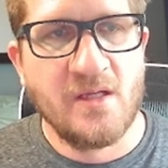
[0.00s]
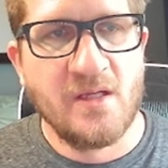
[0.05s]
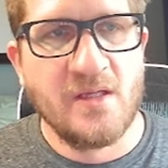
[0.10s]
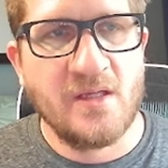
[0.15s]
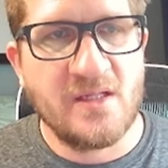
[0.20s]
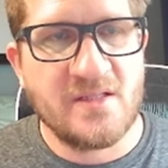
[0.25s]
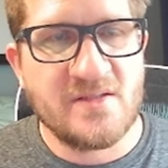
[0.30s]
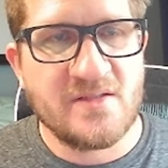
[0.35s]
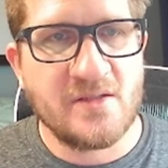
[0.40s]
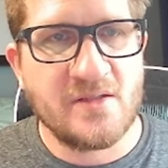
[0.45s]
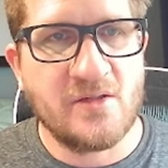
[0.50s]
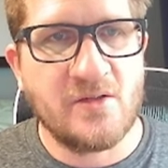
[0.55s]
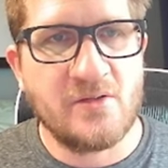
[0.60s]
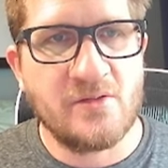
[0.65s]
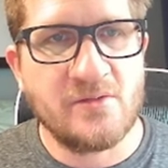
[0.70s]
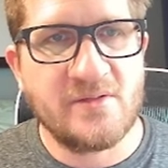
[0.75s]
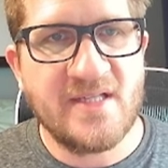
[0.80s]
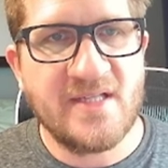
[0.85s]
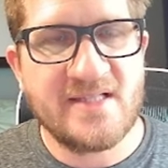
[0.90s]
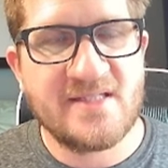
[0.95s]
and so
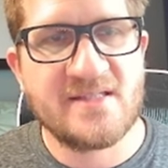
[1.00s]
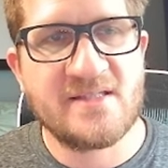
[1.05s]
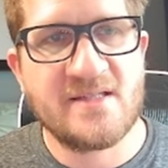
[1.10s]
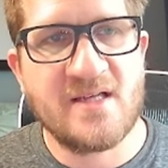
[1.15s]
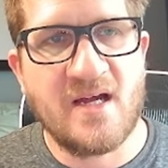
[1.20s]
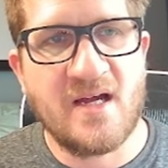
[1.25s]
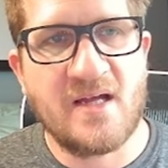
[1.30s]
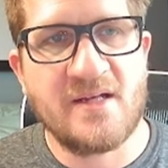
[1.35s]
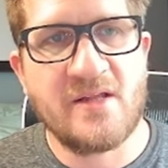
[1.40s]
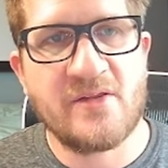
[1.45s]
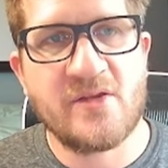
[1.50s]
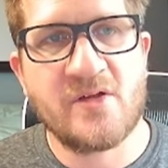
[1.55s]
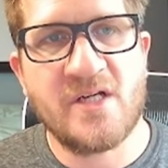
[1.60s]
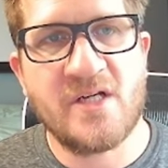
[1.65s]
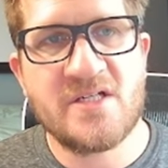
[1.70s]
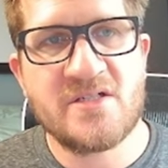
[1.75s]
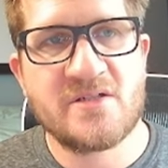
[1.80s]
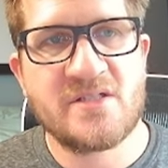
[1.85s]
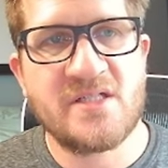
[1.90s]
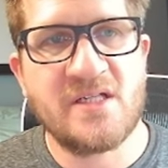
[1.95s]
that's another
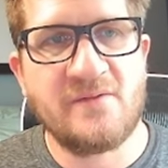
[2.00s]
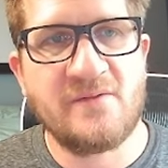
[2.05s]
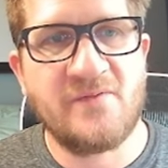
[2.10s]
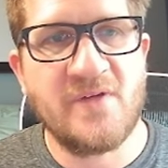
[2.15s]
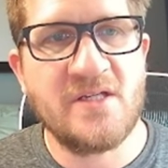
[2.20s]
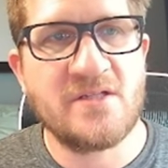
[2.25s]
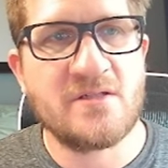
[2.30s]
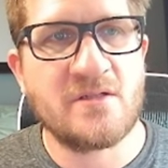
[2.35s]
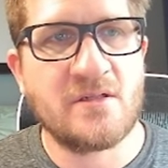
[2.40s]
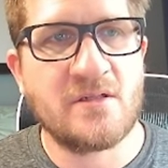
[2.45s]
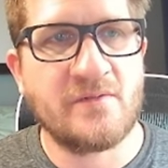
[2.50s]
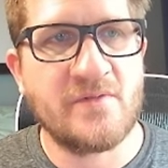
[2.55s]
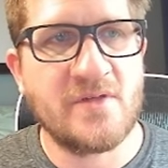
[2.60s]
interesting feature of the